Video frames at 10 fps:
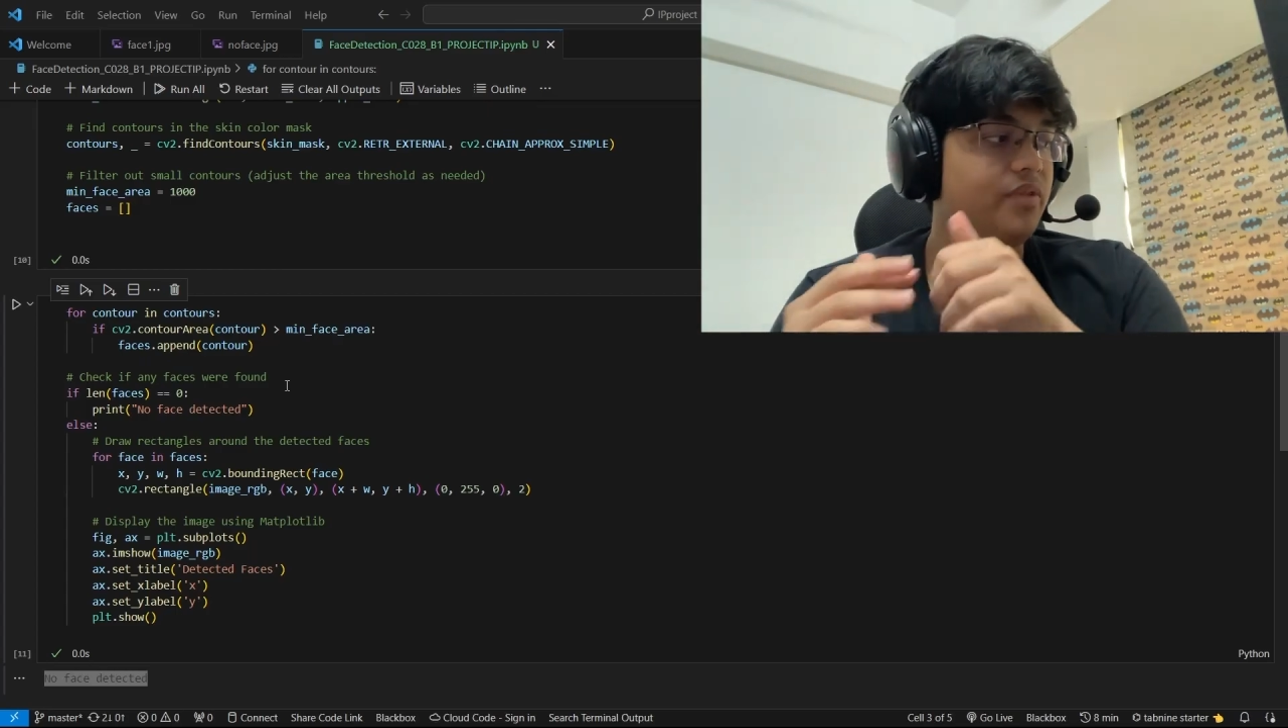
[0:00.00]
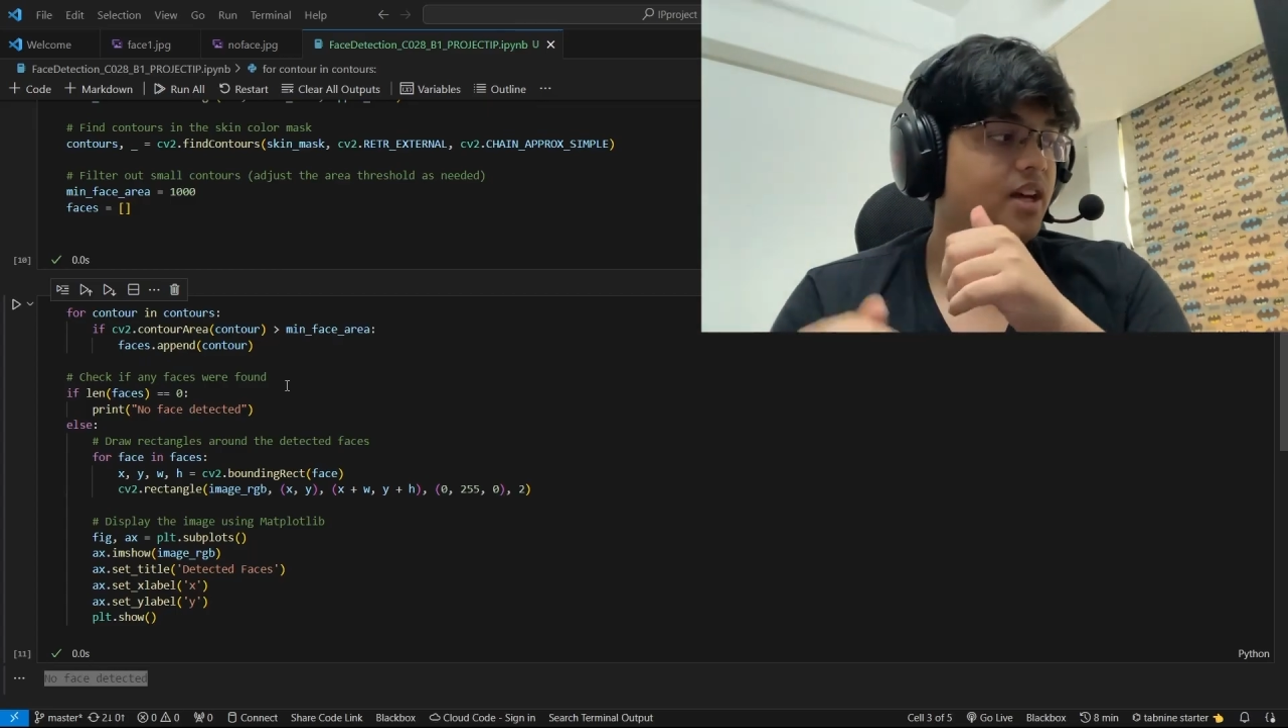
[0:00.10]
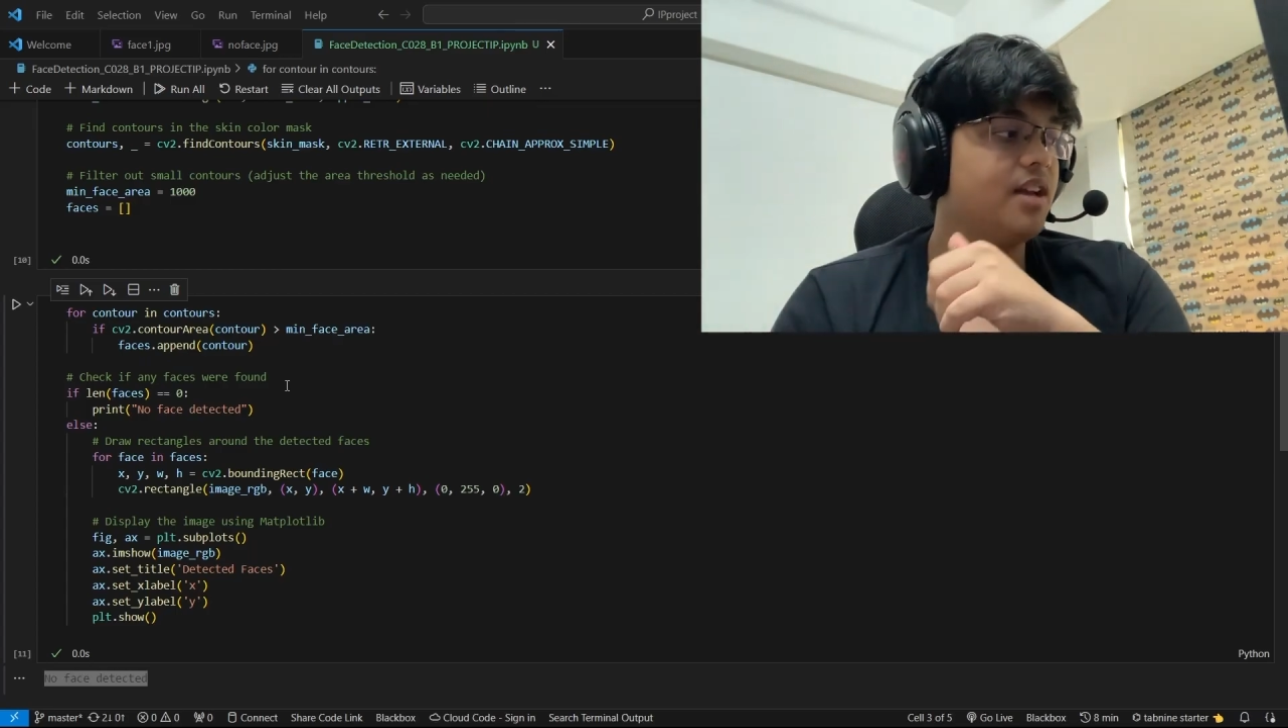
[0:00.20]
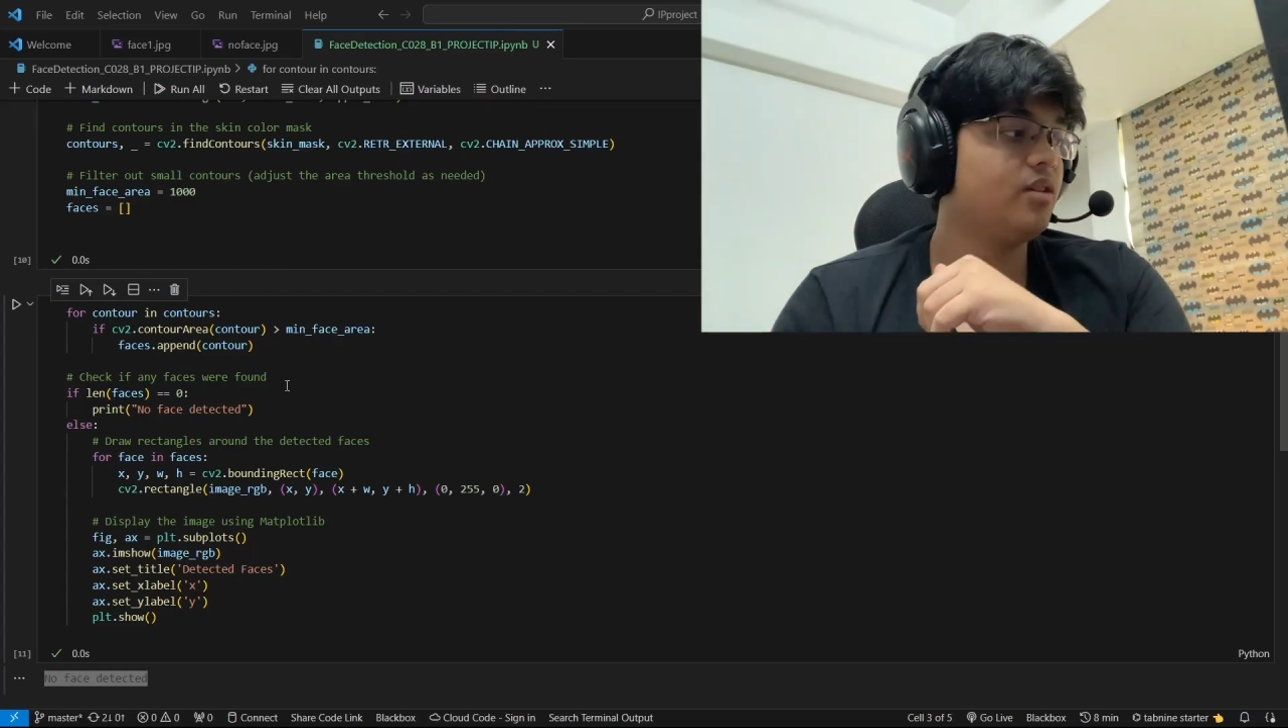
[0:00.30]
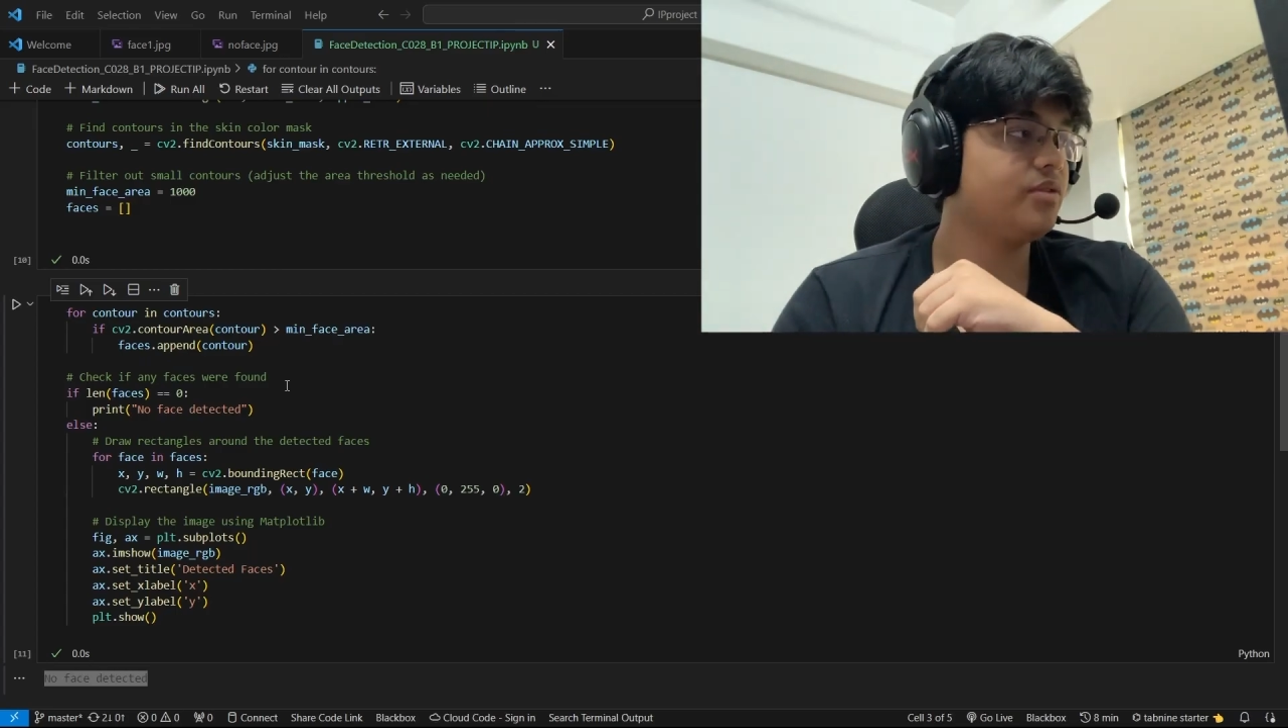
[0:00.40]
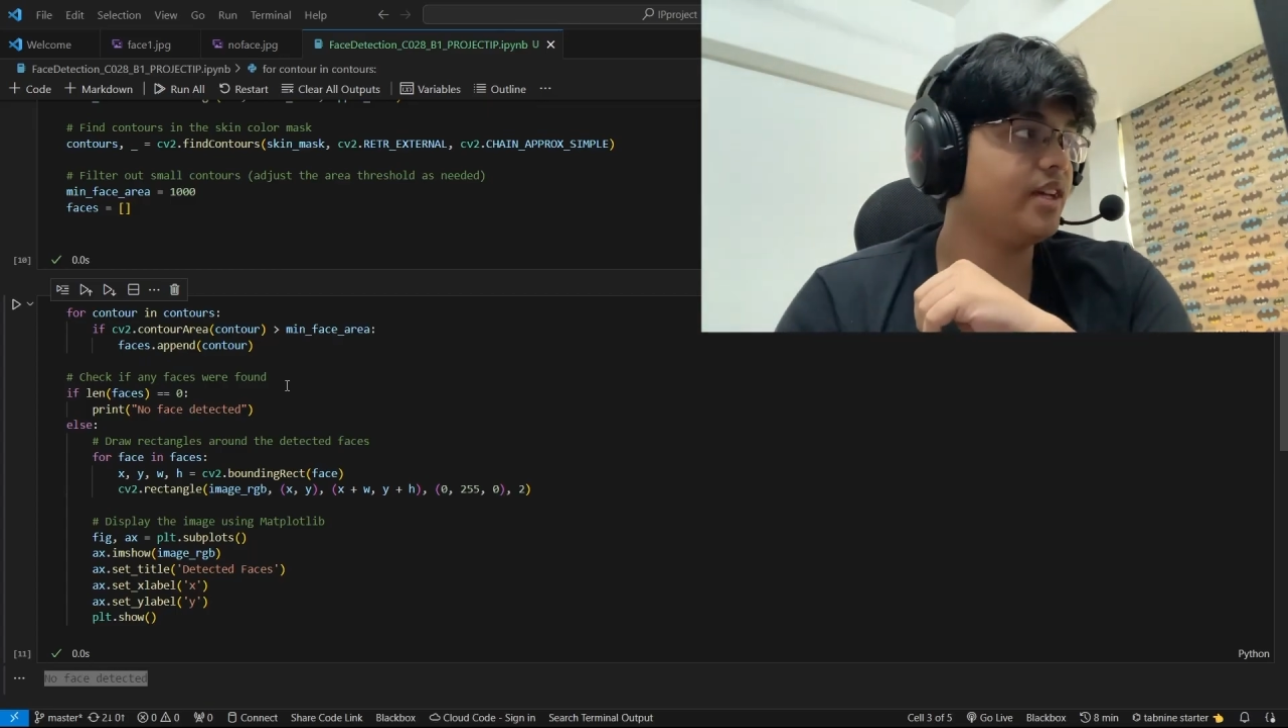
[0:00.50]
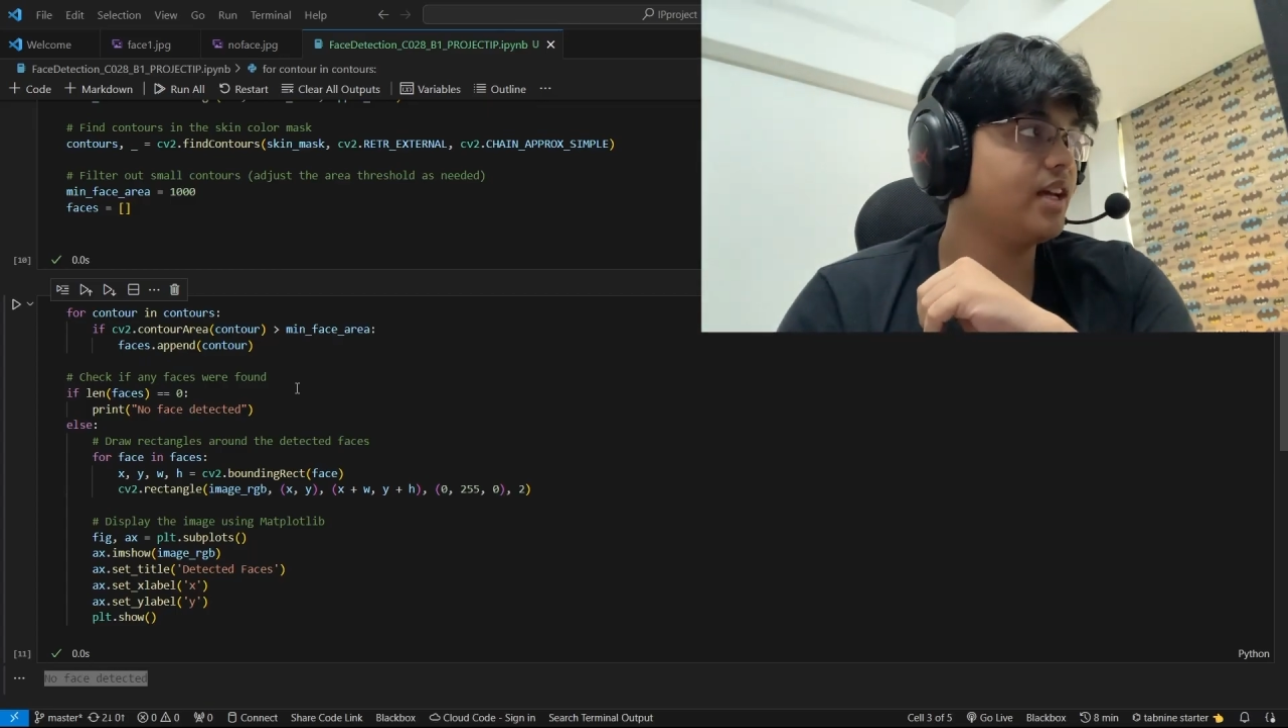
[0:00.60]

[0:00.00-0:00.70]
we are using